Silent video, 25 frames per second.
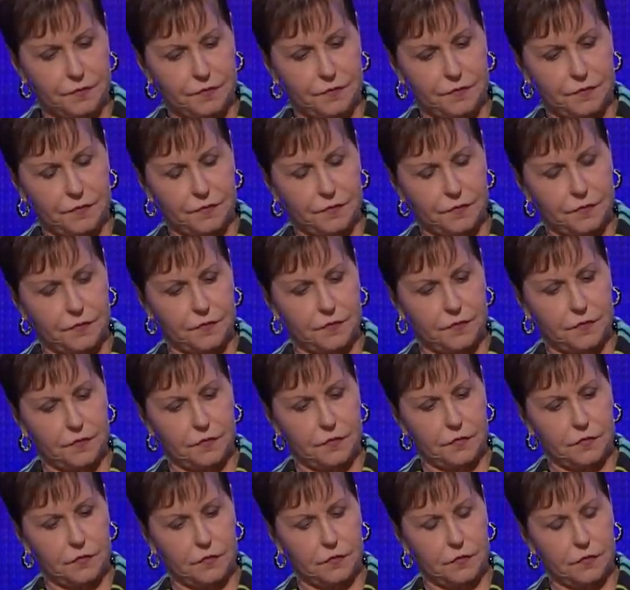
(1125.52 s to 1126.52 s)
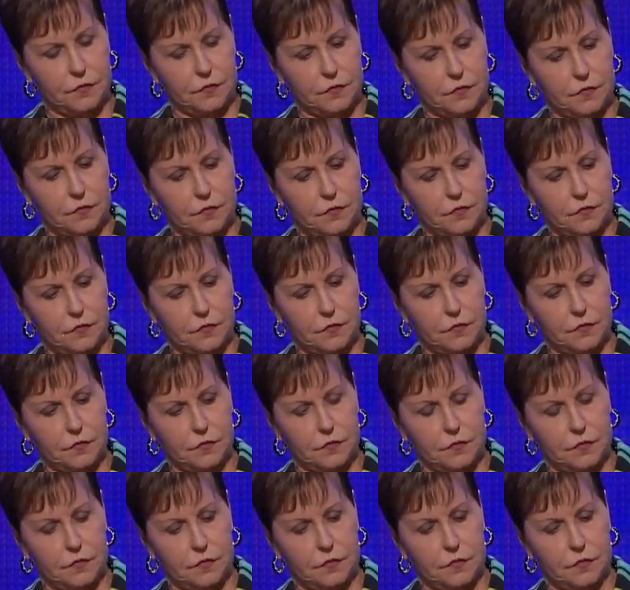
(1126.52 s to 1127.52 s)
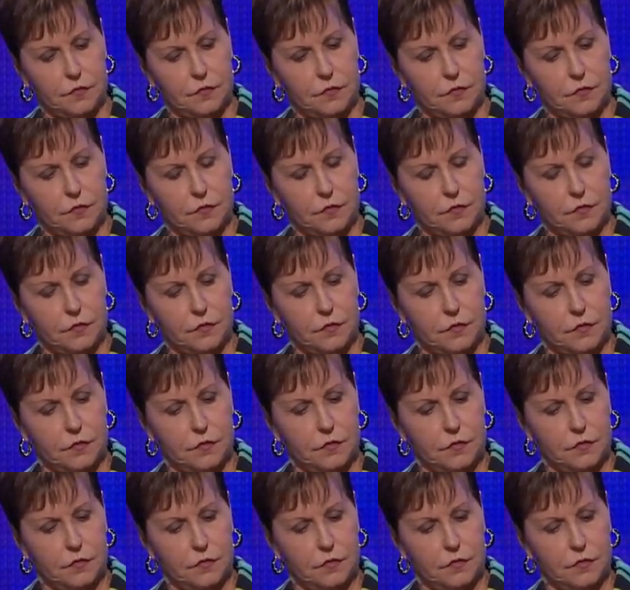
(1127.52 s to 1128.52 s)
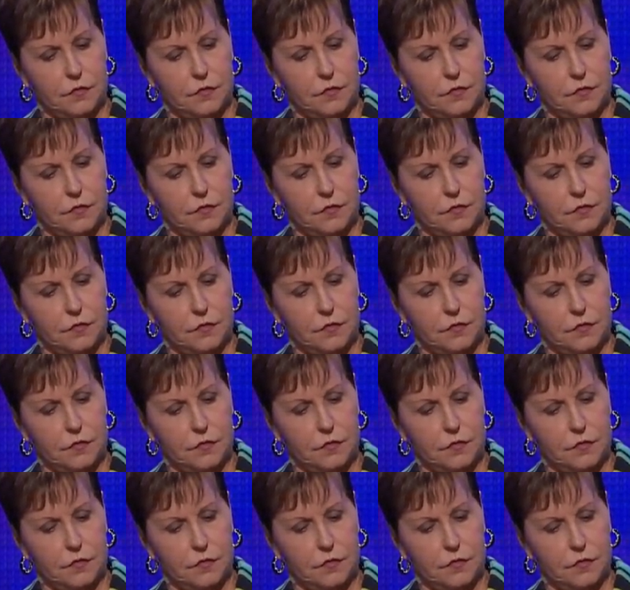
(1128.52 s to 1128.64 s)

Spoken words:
Nobody speaks.